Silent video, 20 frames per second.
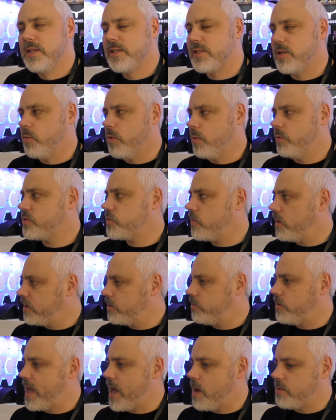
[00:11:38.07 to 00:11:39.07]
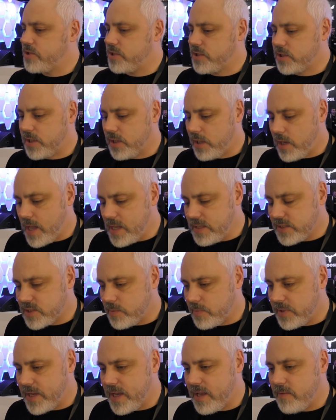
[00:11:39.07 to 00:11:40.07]
So what we're trying to do now is just collate
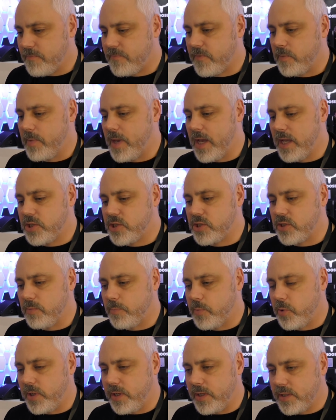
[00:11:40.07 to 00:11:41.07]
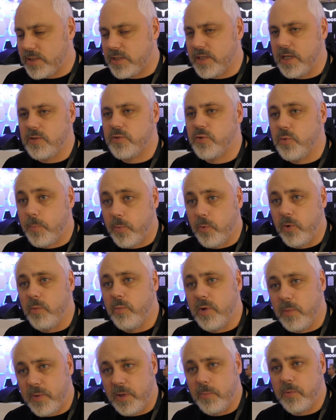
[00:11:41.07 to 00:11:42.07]
some of that information and put it in a central
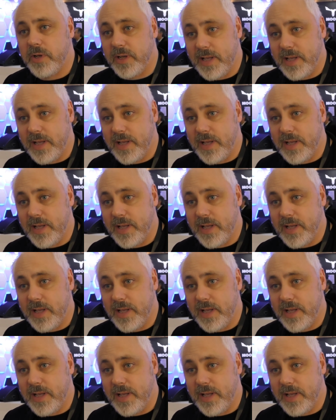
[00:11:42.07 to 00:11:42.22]
point where people